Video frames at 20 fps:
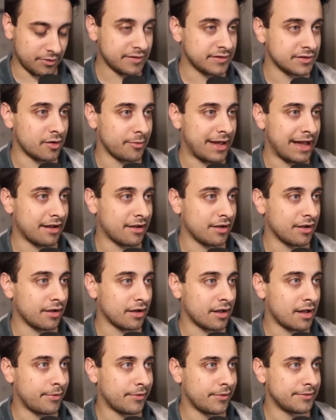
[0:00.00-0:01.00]
Let's go back
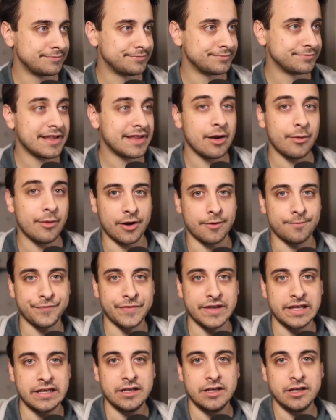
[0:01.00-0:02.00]
a couple. There we go.
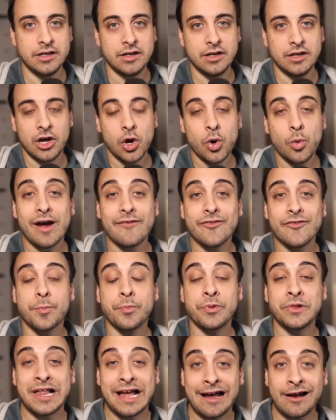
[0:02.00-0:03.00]
Whoever
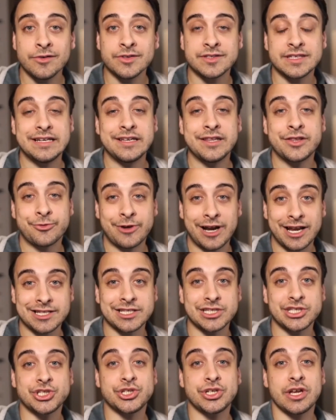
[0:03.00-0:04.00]
plows and
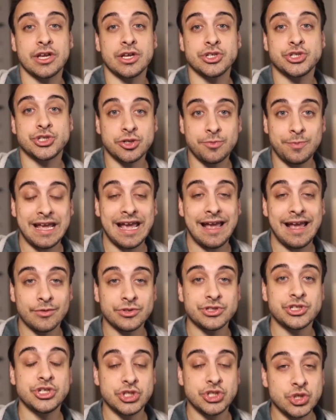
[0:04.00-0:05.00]
threshes should be
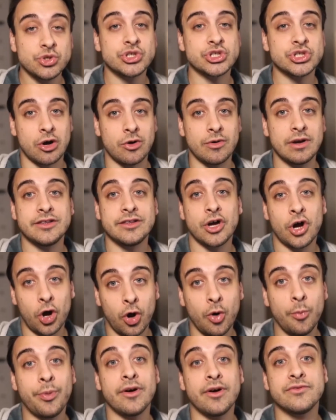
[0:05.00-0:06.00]
able to do so in the
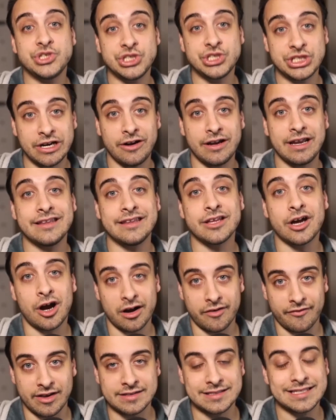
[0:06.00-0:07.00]
hope of sharing in the
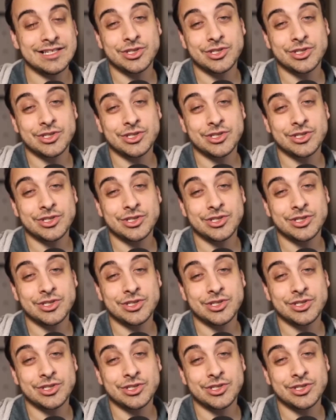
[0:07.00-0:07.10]
harvest.